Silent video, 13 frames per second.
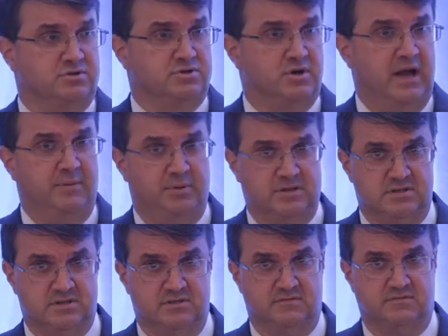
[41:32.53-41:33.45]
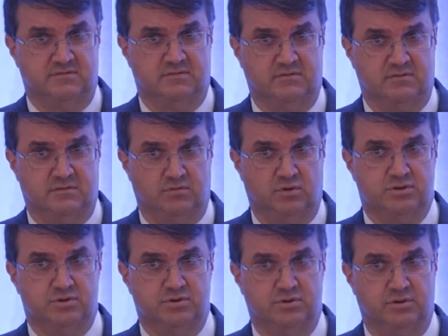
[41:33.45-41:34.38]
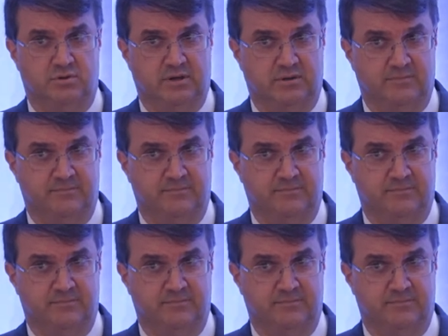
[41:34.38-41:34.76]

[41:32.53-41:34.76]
trappings of what you're doing.